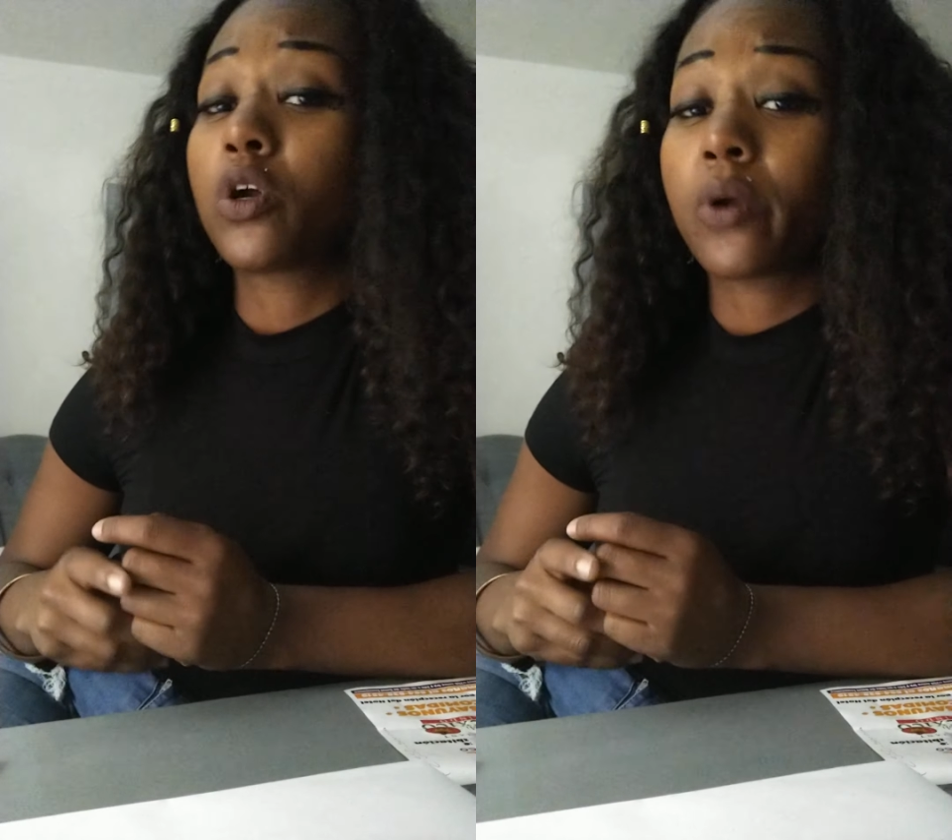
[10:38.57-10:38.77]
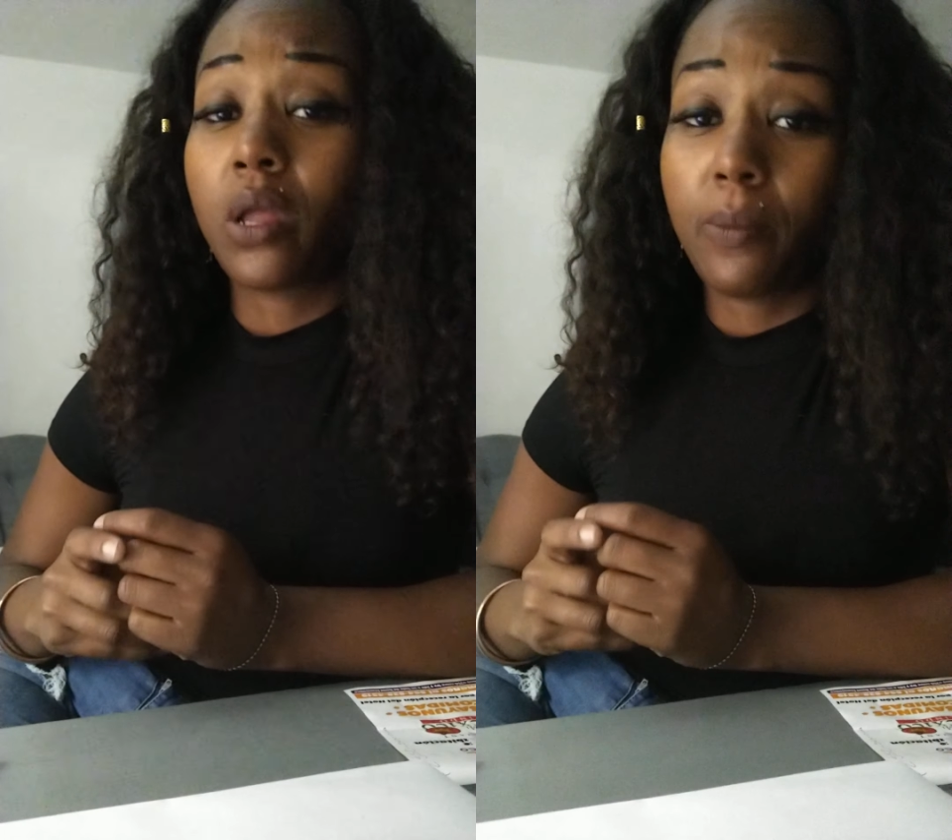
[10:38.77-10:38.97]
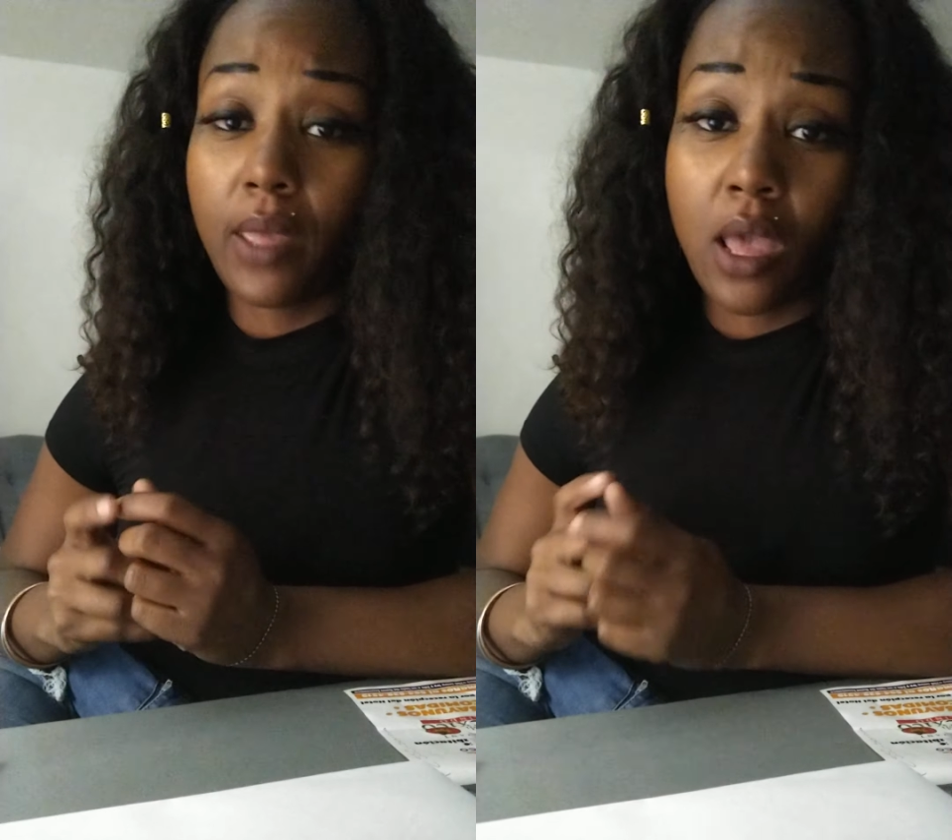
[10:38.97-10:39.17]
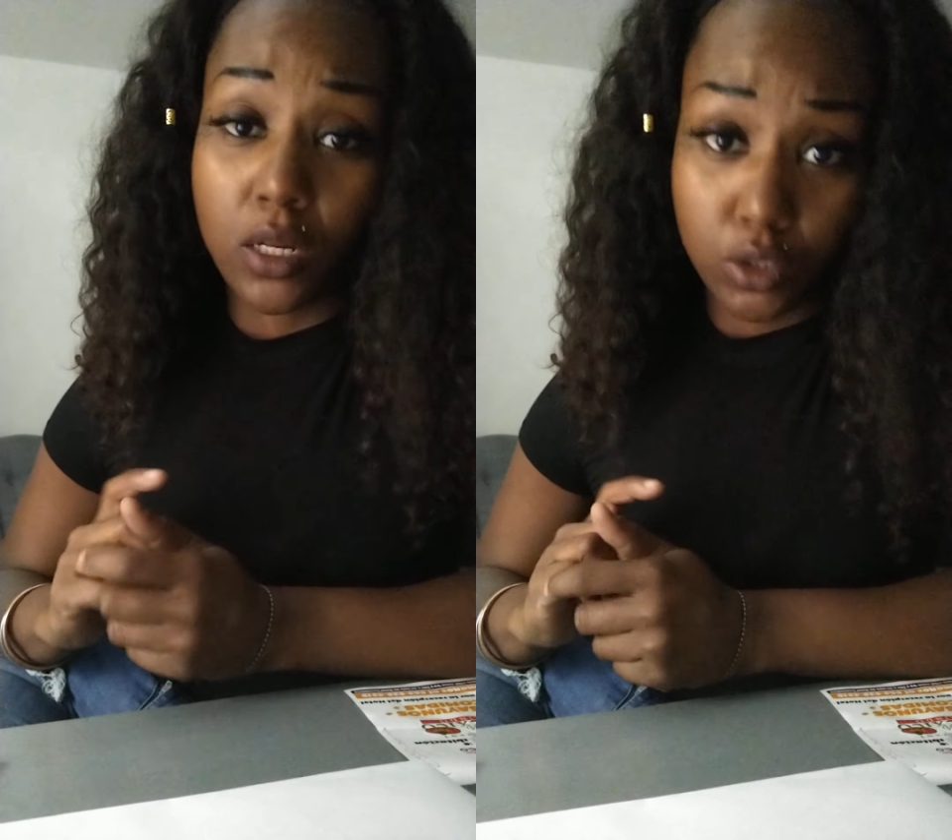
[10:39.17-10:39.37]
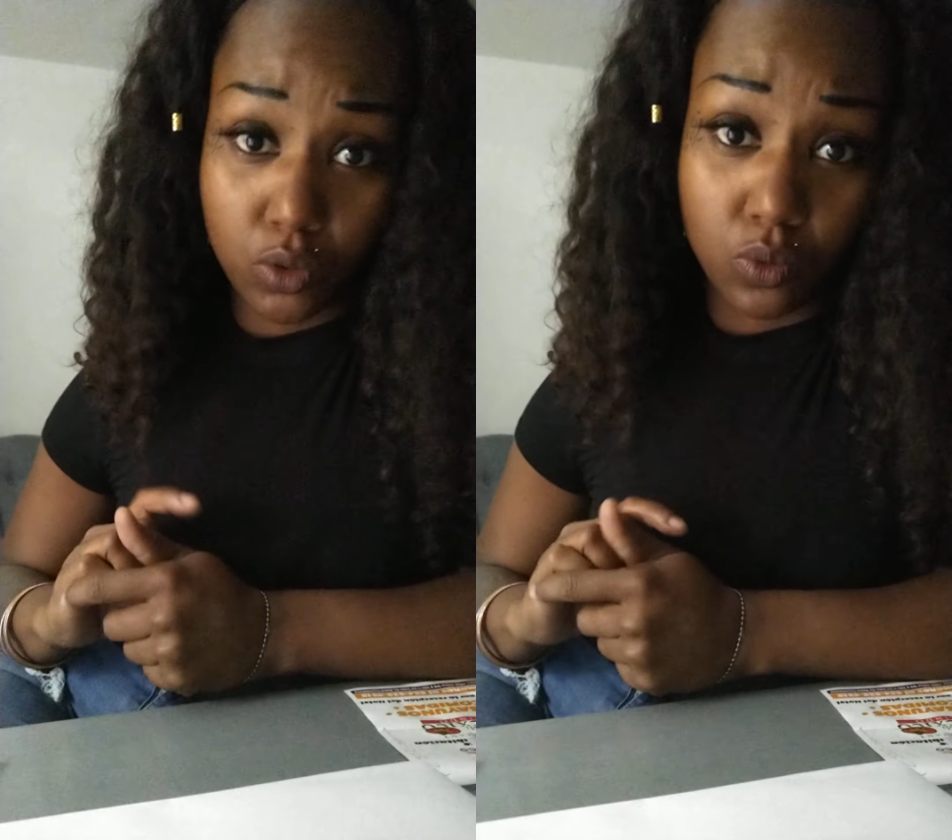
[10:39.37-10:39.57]
crappy
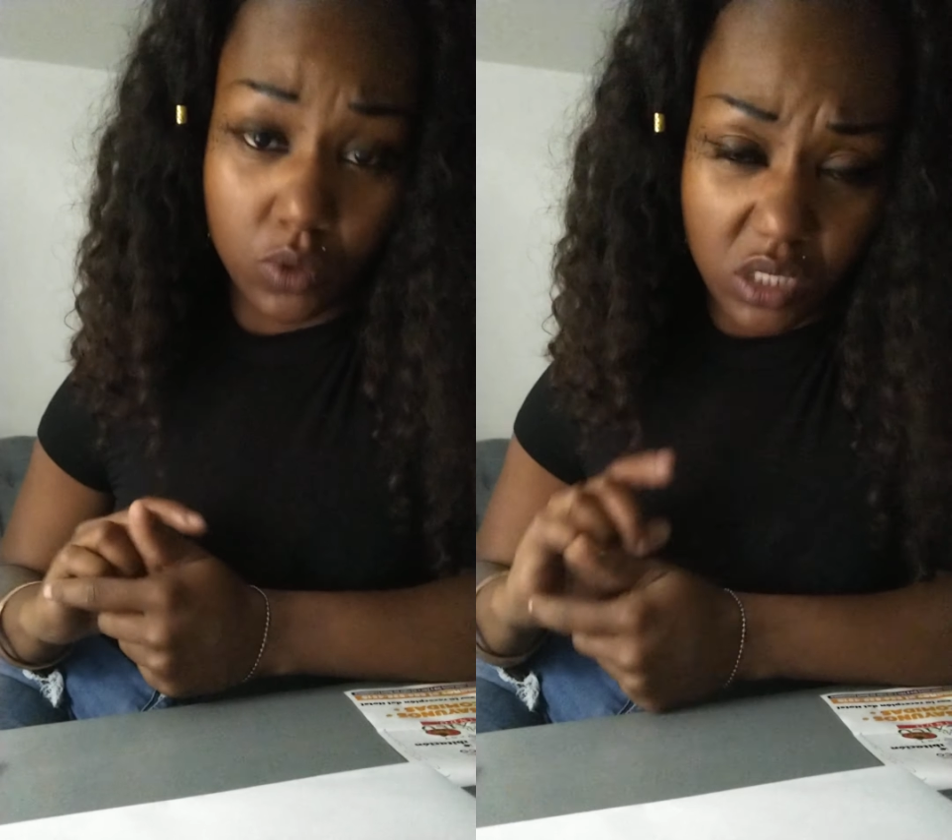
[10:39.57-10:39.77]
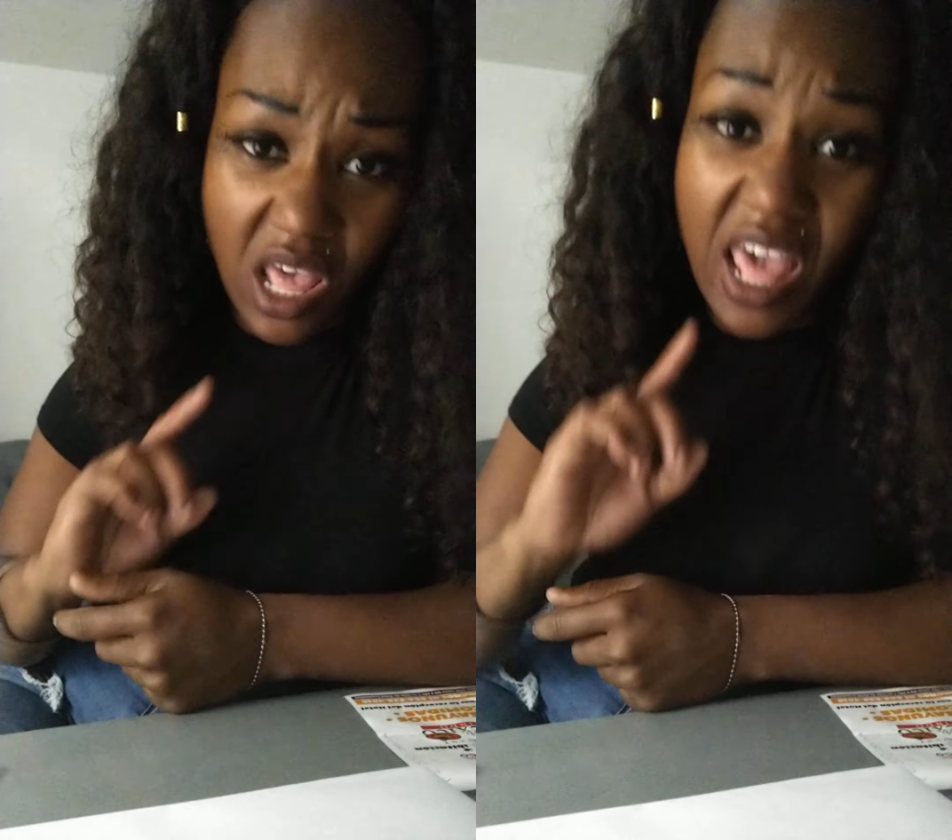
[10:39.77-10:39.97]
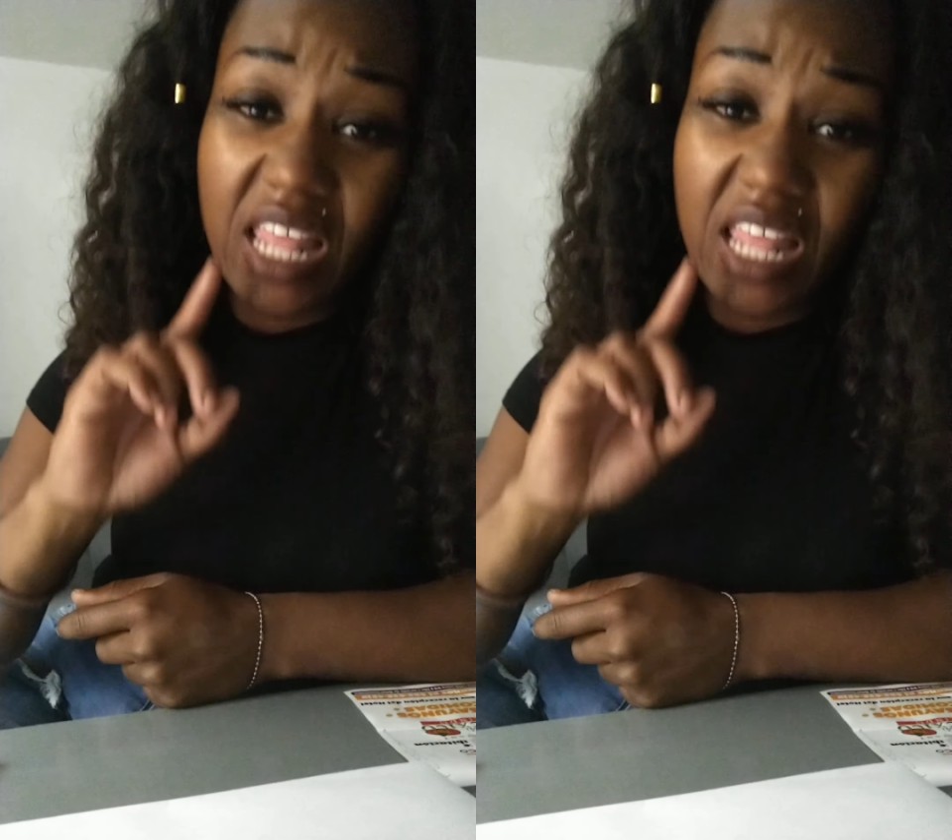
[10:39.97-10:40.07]
attitudes.